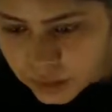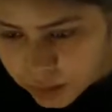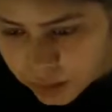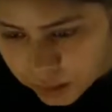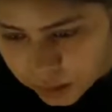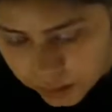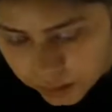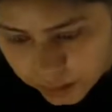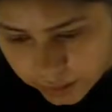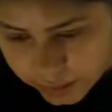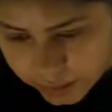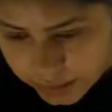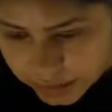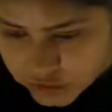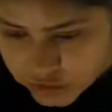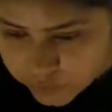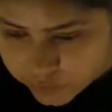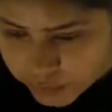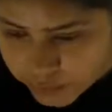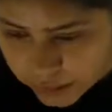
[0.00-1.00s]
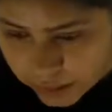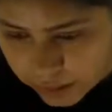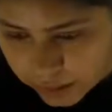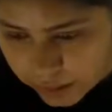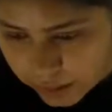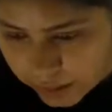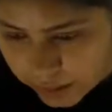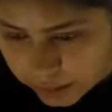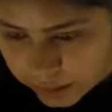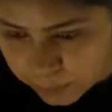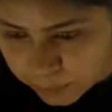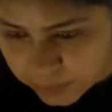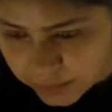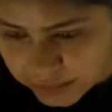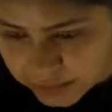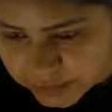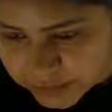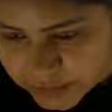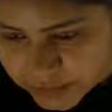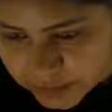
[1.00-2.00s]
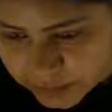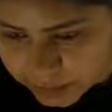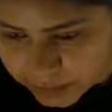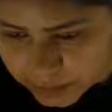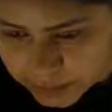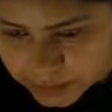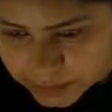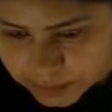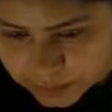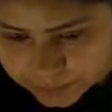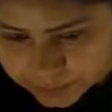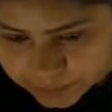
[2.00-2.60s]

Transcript: Keshav, yeah, I'll complete this series.